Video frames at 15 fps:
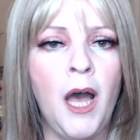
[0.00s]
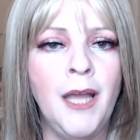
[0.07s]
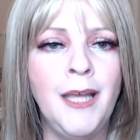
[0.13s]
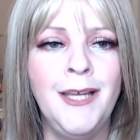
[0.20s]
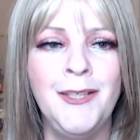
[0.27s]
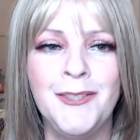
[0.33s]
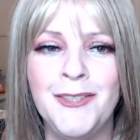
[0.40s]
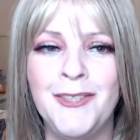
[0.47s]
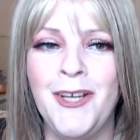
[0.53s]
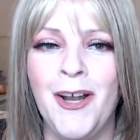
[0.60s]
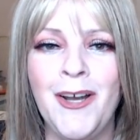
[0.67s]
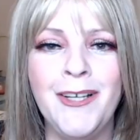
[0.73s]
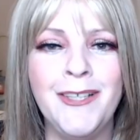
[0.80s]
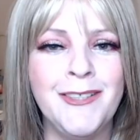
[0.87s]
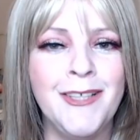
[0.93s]
he
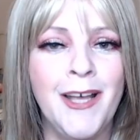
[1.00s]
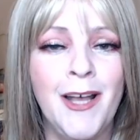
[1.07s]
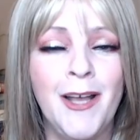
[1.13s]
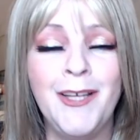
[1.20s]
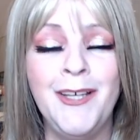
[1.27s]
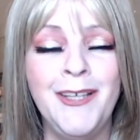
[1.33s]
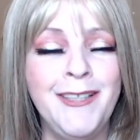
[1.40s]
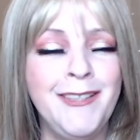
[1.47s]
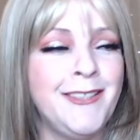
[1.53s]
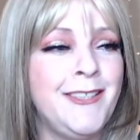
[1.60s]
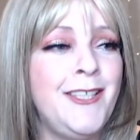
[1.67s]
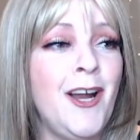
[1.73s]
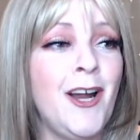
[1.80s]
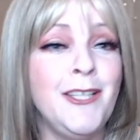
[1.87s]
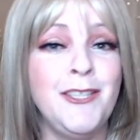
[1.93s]
starts he
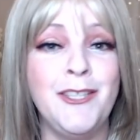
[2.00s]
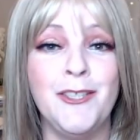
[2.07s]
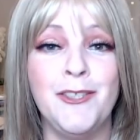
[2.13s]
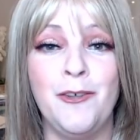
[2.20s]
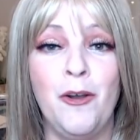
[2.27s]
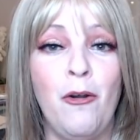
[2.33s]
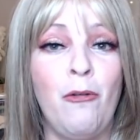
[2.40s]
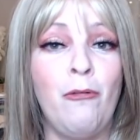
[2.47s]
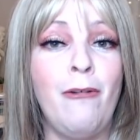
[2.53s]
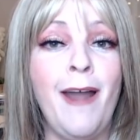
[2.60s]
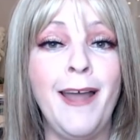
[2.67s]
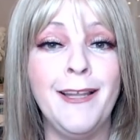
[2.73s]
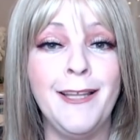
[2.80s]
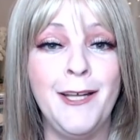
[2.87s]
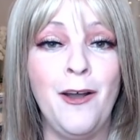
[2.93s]
starts just
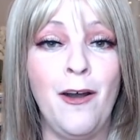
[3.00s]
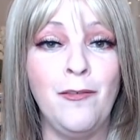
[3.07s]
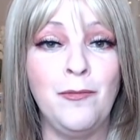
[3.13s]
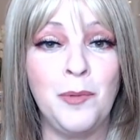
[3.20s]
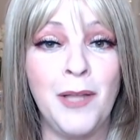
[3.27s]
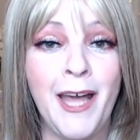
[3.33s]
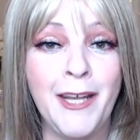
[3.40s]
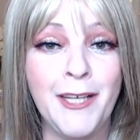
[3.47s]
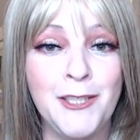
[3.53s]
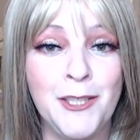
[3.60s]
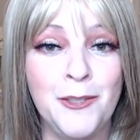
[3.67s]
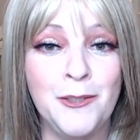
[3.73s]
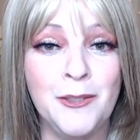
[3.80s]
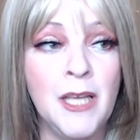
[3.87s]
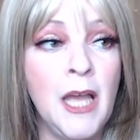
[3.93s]
rattling off
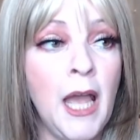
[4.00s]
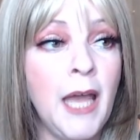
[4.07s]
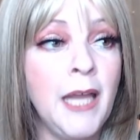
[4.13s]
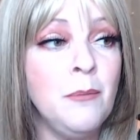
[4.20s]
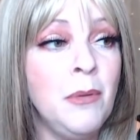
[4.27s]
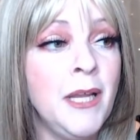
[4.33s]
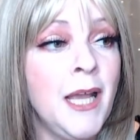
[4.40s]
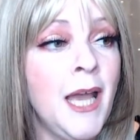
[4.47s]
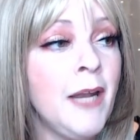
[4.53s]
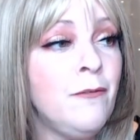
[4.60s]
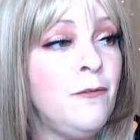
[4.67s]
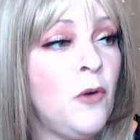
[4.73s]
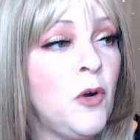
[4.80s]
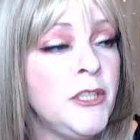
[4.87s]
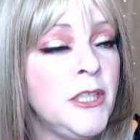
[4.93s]
platitudes. Anybody got a
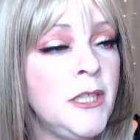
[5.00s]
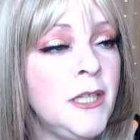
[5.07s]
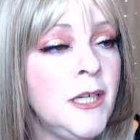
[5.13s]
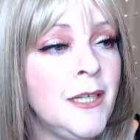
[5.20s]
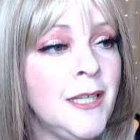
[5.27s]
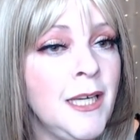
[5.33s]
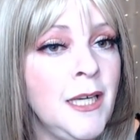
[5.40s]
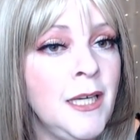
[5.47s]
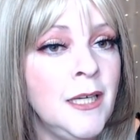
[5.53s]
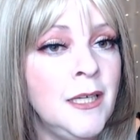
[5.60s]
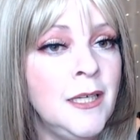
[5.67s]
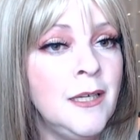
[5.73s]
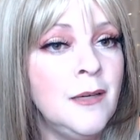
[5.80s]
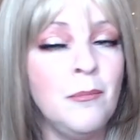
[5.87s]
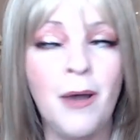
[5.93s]
fortune cookie?
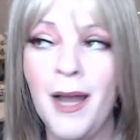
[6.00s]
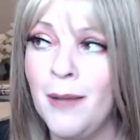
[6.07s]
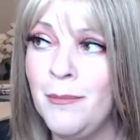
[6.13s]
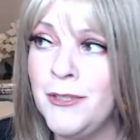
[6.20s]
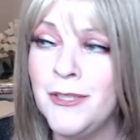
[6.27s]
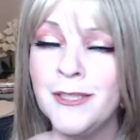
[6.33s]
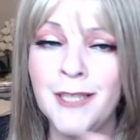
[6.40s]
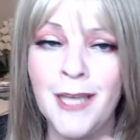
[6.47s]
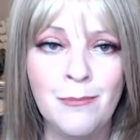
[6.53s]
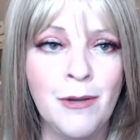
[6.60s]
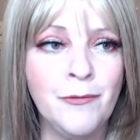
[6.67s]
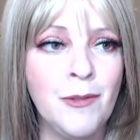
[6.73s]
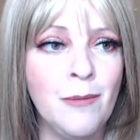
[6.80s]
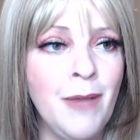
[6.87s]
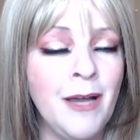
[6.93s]
Muhammad just came
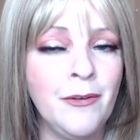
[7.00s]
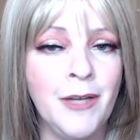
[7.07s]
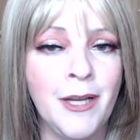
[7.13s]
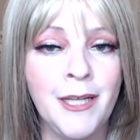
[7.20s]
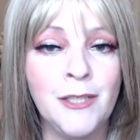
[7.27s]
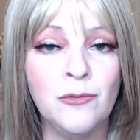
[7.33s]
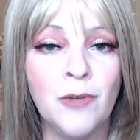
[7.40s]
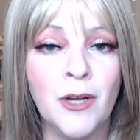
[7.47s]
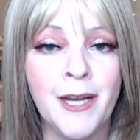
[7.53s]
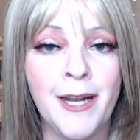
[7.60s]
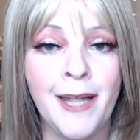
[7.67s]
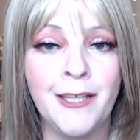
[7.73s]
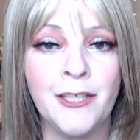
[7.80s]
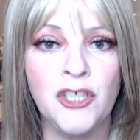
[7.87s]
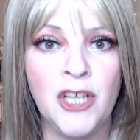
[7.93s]
off the mountain and he's running
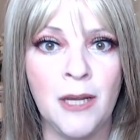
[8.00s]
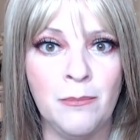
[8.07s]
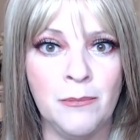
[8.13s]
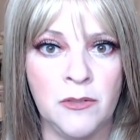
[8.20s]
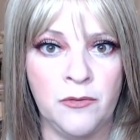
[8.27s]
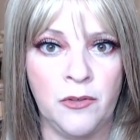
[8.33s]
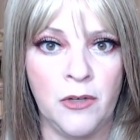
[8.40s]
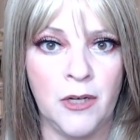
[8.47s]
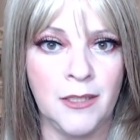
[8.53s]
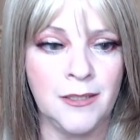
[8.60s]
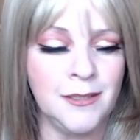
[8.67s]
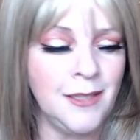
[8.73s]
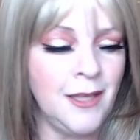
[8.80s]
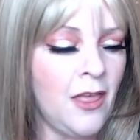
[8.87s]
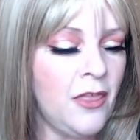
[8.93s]
out of gems for
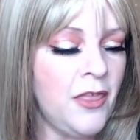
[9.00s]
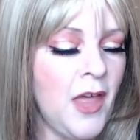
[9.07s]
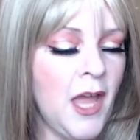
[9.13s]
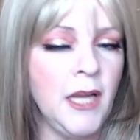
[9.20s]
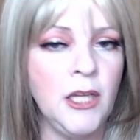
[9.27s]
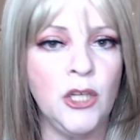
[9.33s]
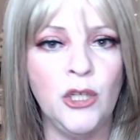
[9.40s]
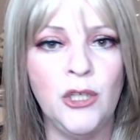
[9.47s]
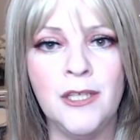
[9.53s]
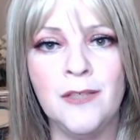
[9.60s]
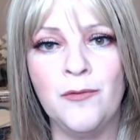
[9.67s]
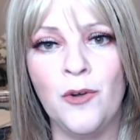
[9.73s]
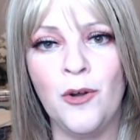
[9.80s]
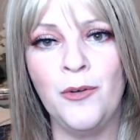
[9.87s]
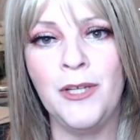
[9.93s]
us. Thank goodness
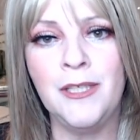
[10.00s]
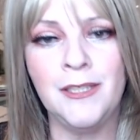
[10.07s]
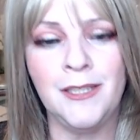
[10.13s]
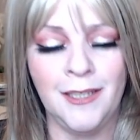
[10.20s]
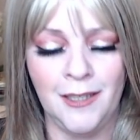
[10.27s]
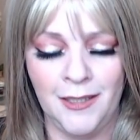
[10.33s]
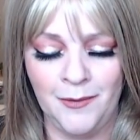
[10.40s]
for Onision.